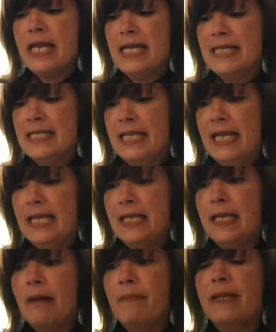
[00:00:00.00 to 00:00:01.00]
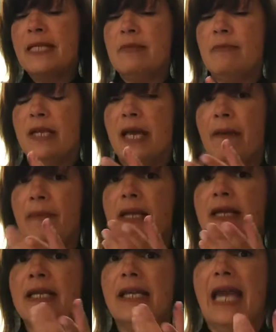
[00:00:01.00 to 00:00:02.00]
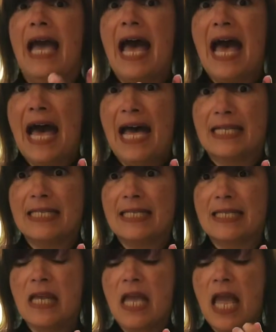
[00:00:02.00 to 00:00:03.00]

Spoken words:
is heated up and it's becoming a gas.